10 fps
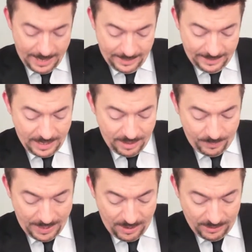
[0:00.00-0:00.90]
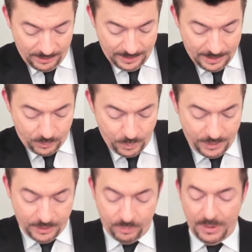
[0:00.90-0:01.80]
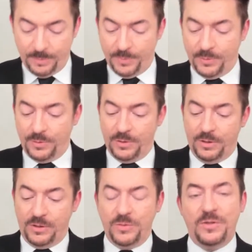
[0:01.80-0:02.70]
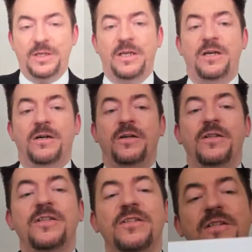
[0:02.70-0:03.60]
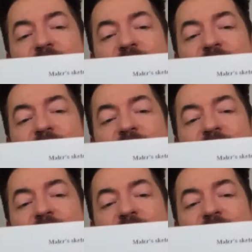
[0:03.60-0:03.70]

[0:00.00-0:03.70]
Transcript: And that apparently is what these people are using here. This is